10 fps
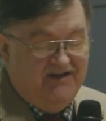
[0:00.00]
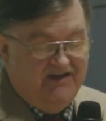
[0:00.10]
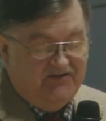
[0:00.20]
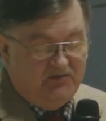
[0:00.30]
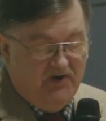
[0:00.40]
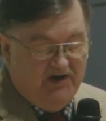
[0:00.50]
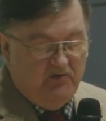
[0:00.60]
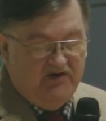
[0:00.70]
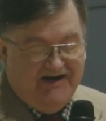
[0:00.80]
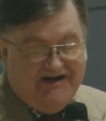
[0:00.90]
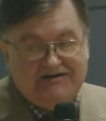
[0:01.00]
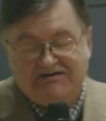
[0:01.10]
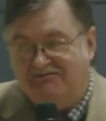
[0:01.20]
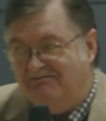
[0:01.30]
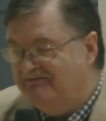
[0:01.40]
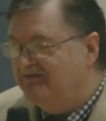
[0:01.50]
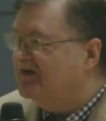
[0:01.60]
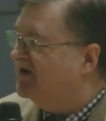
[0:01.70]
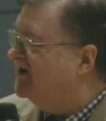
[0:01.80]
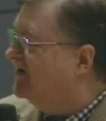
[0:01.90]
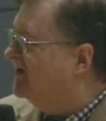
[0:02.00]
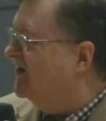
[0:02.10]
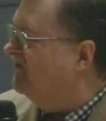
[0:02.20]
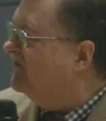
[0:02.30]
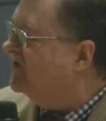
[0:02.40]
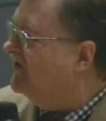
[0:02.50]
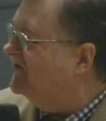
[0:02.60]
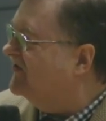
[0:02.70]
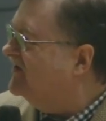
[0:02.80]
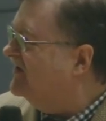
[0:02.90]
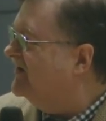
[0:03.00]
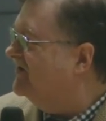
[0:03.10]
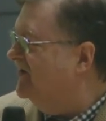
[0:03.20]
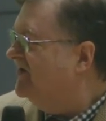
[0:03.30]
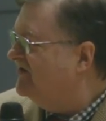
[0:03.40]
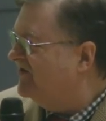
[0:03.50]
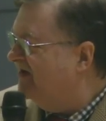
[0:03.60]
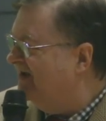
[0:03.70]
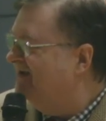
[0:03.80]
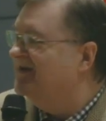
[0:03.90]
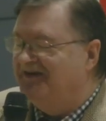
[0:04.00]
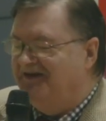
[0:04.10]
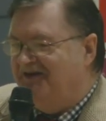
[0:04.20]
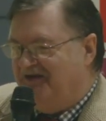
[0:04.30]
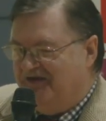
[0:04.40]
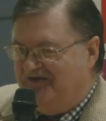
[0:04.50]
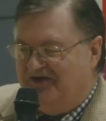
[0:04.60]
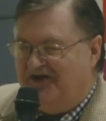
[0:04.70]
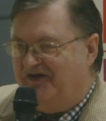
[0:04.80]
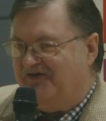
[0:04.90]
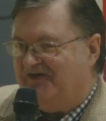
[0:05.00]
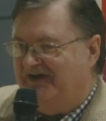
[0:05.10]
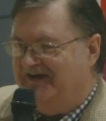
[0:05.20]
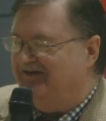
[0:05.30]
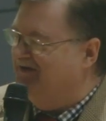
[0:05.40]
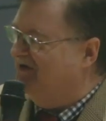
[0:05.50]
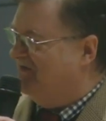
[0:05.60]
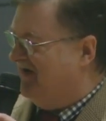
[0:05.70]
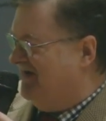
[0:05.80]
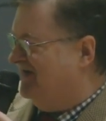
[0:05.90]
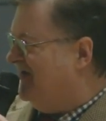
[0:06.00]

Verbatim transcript: that's where we're at. I've forgotten to click this. These are Kath's slides, not mine,